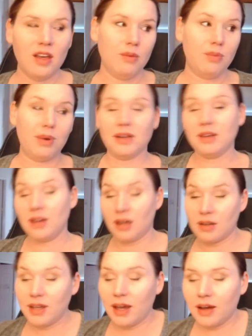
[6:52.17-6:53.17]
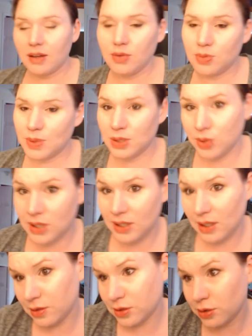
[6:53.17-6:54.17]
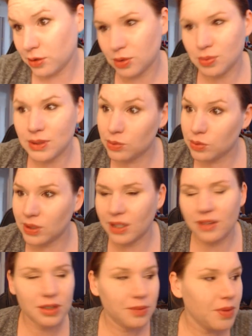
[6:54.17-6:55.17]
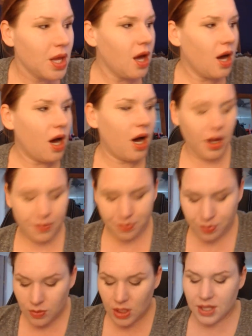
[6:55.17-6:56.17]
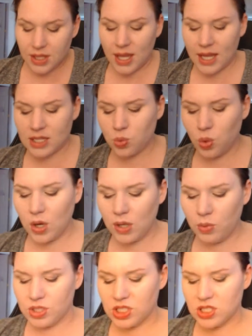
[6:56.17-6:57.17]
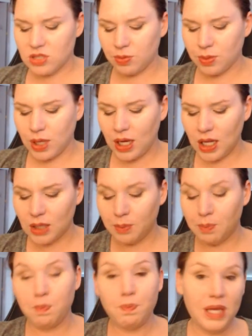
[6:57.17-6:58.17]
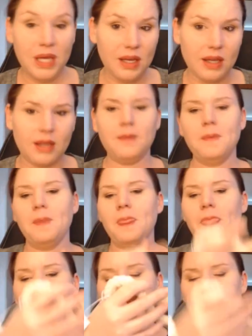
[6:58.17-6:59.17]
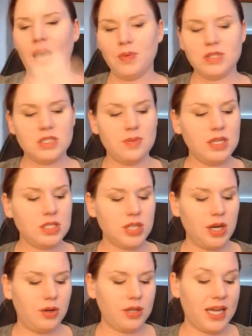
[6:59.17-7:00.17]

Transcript: But you know, yeah, it would have been $20 over, but whatever. The next one, which is from column B, happens to be a tote.